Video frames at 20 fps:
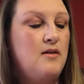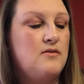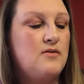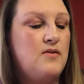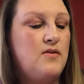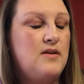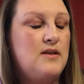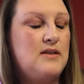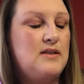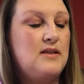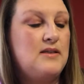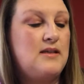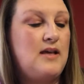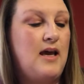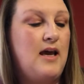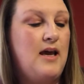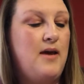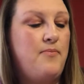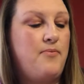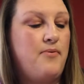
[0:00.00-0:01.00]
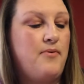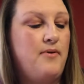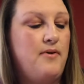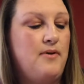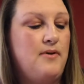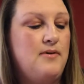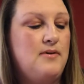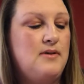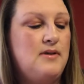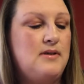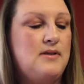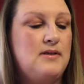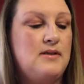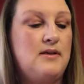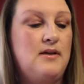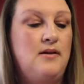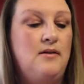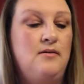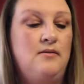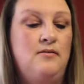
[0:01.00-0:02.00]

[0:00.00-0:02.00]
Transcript: So this is April's